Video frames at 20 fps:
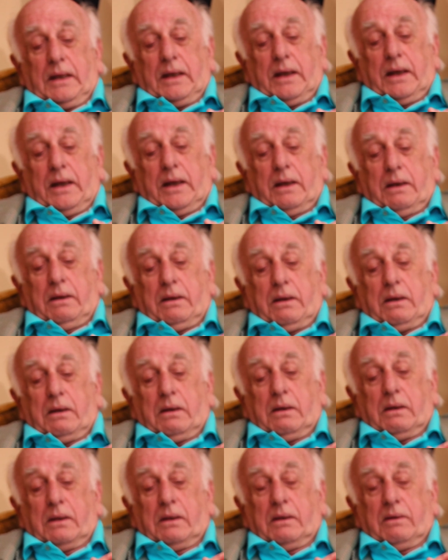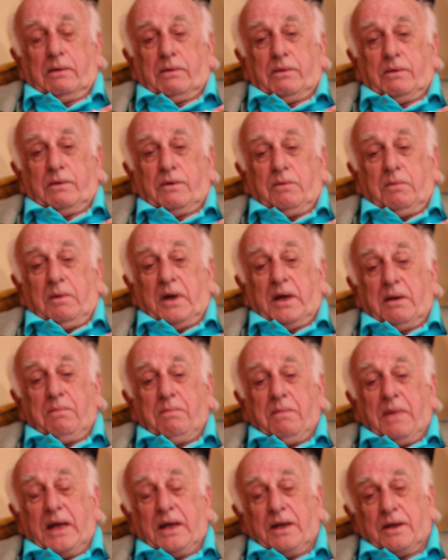And to my
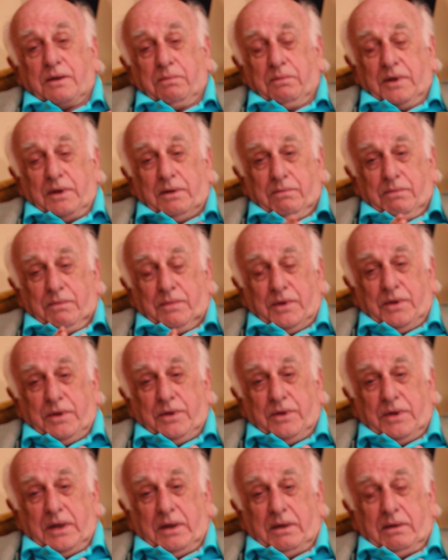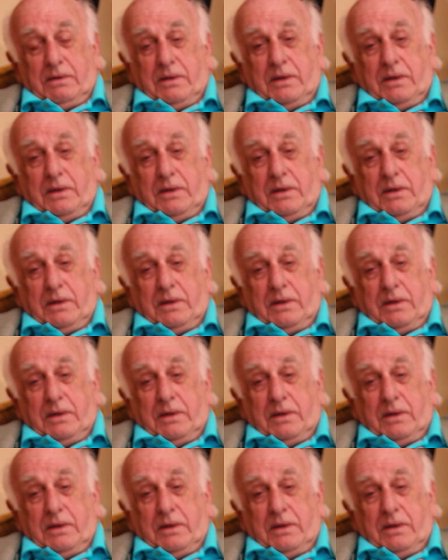amazement, she said,